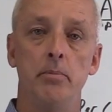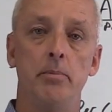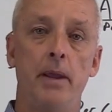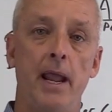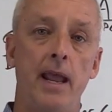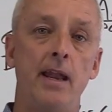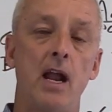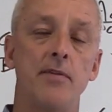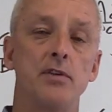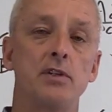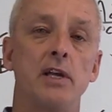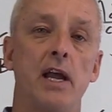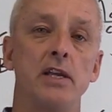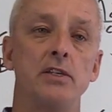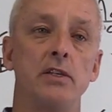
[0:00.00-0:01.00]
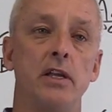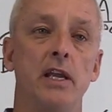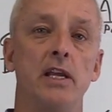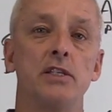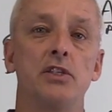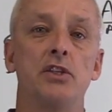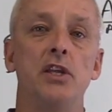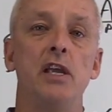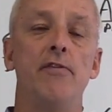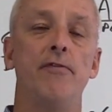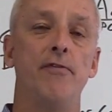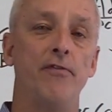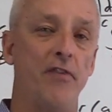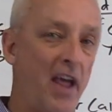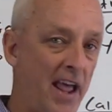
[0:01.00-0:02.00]
Paid advertising is the
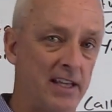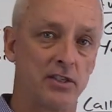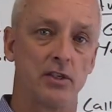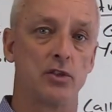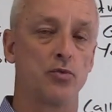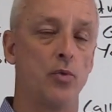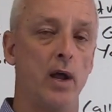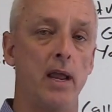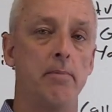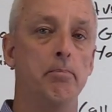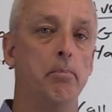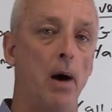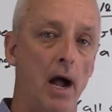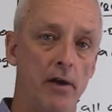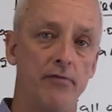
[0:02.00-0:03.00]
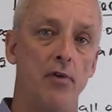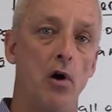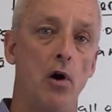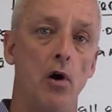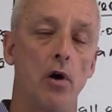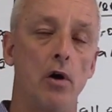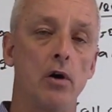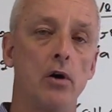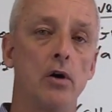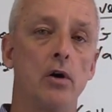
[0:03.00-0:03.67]
fastest way by far